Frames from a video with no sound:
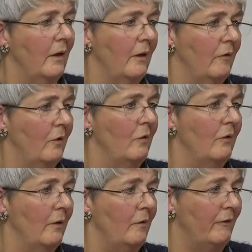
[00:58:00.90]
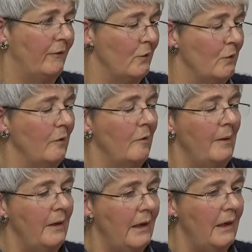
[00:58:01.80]
and of course I would phone, it would
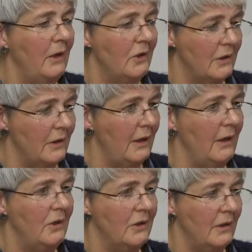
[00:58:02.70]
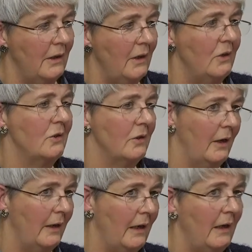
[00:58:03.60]
be engaged, engaged, engaged,
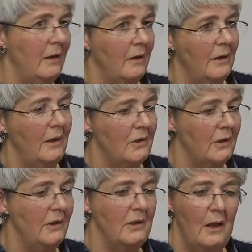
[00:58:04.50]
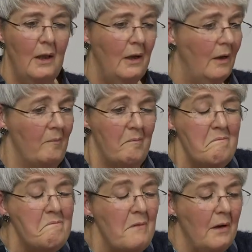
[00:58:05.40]
try again, engaged, engaged.
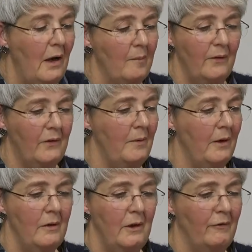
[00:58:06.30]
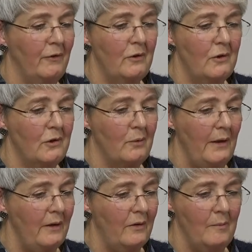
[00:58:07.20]
I must have been out there for
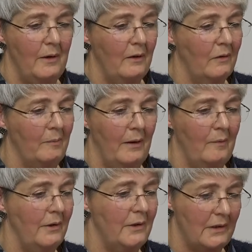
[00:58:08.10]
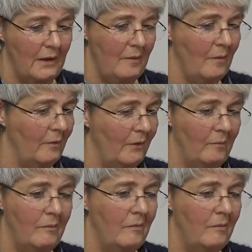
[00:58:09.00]
20 minutes, by which time I was